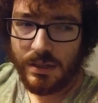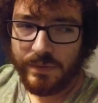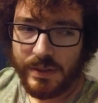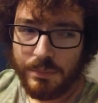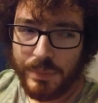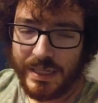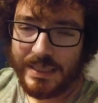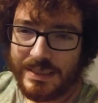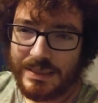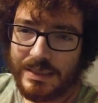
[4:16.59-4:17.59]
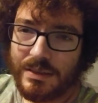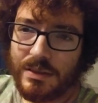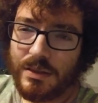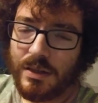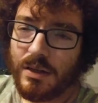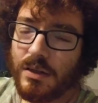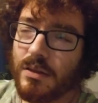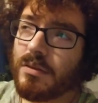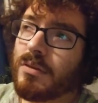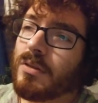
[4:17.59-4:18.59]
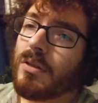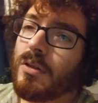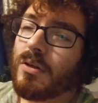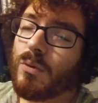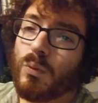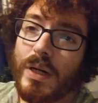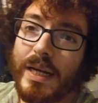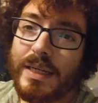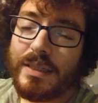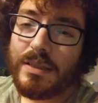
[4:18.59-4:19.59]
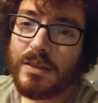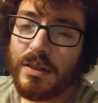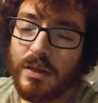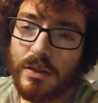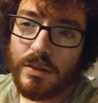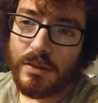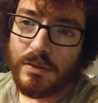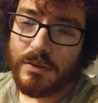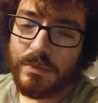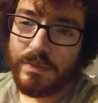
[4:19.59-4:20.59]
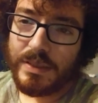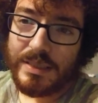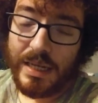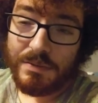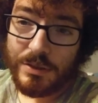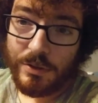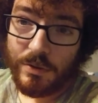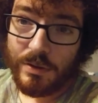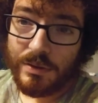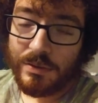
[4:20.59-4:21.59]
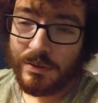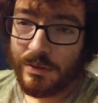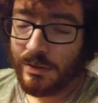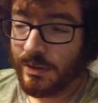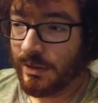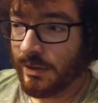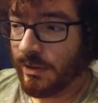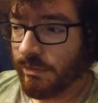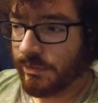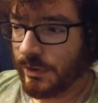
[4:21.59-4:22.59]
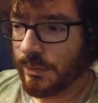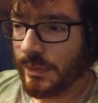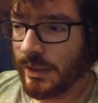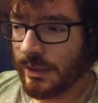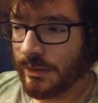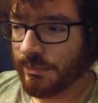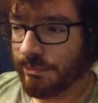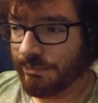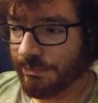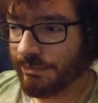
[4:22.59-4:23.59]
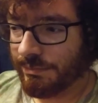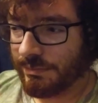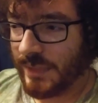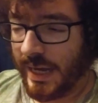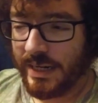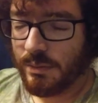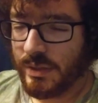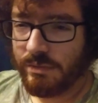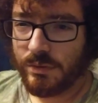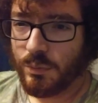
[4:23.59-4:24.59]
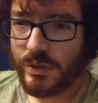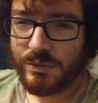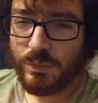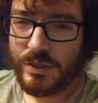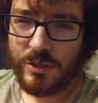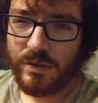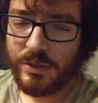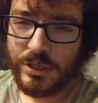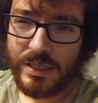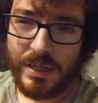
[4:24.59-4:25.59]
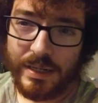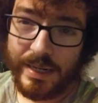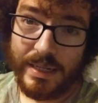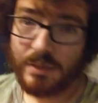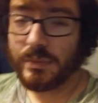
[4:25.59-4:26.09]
the abandoned uh, wreck of the Death Star from um, had to be from Return of the Jedi. Had to